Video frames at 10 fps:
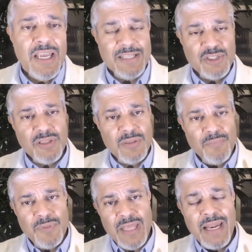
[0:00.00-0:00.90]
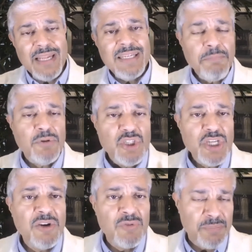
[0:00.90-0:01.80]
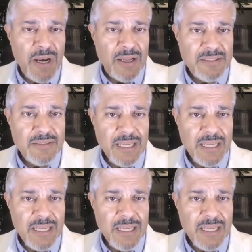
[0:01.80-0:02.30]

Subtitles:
And so that adaptogenic response,